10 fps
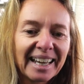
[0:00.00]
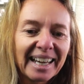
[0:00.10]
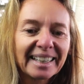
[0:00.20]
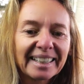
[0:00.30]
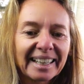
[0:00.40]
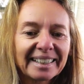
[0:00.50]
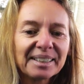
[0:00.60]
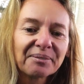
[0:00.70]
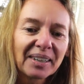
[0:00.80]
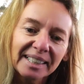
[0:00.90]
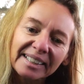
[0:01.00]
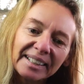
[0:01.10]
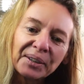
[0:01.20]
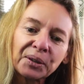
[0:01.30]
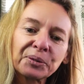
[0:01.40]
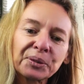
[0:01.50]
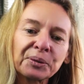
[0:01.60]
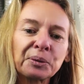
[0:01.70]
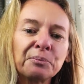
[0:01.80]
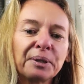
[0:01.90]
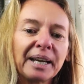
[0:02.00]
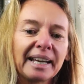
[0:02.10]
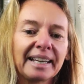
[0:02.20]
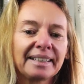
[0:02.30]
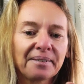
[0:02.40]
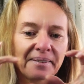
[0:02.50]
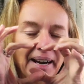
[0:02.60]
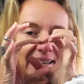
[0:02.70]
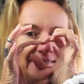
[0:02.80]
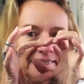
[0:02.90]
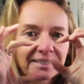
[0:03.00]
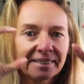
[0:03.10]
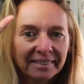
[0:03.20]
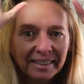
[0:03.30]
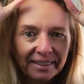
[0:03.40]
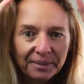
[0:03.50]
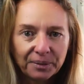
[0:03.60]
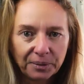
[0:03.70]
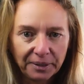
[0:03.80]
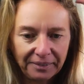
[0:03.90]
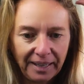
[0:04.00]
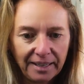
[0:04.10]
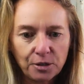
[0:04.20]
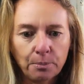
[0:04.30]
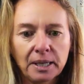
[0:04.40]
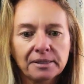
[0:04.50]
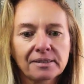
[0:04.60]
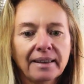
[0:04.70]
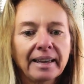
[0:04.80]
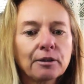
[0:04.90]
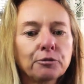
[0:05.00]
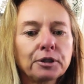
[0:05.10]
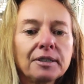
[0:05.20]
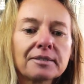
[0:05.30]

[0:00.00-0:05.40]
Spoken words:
And then you make the whole tube and you add the little attachments after.